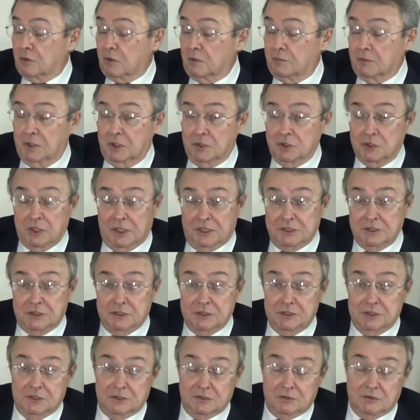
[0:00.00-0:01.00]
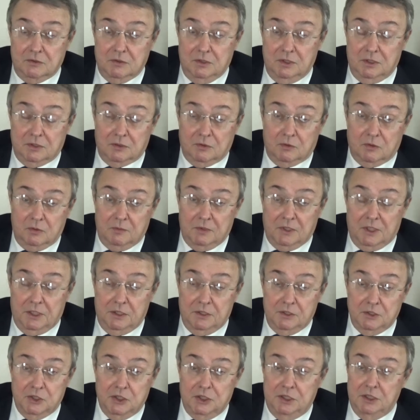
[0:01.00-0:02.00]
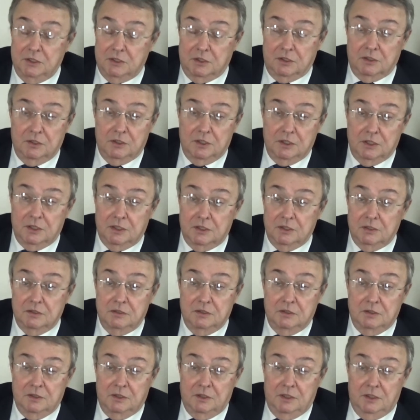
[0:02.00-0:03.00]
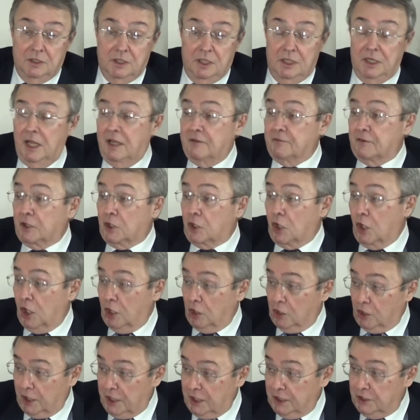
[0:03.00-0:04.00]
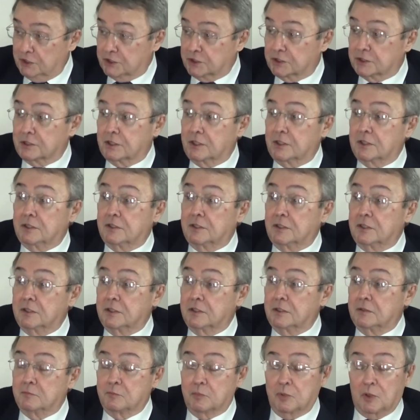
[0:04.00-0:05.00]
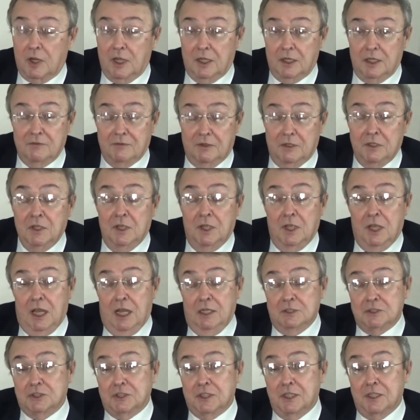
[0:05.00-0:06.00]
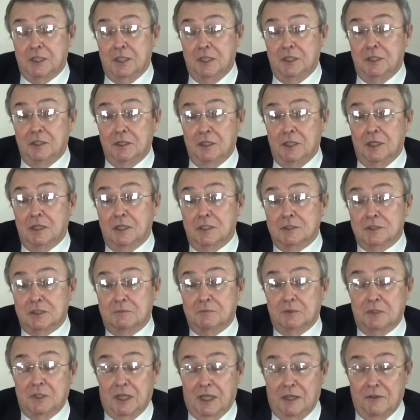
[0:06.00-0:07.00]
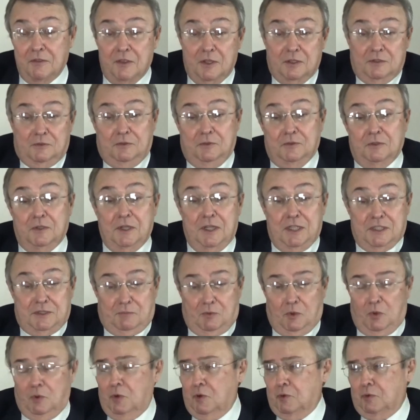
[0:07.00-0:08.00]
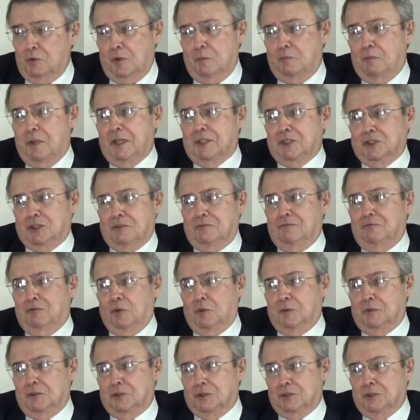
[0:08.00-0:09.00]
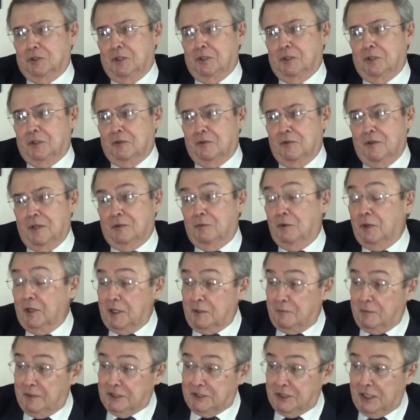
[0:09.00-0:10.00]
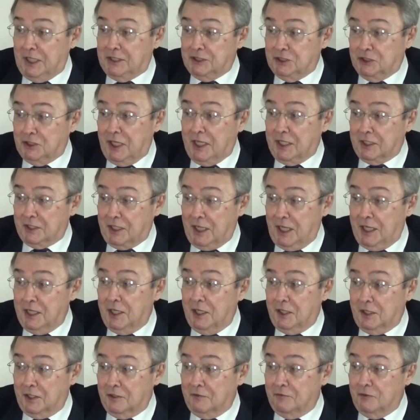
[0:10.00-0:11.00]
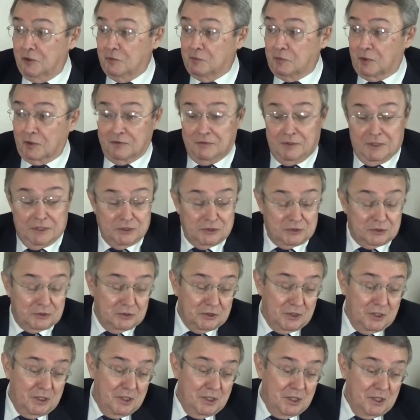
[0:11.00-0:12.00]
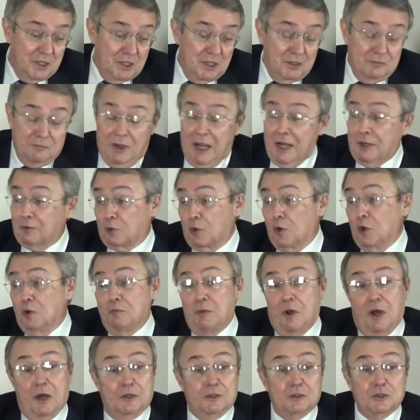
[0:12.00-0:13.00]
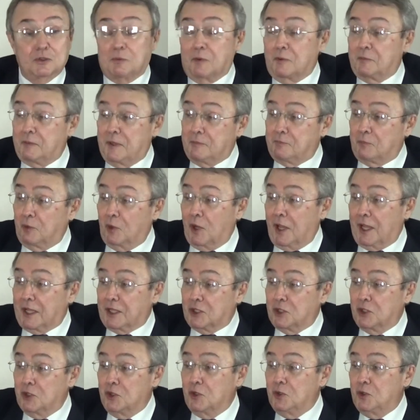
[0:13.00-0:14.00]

criminal justice and, and criminology and and having colleagues that uh, I'm proud of. I was thinking, uh, somebody, I thought you were going to ask me, well, who were the biggest influences on your thing? Well, like besides Dan Koenig and a few professors, my role models were people like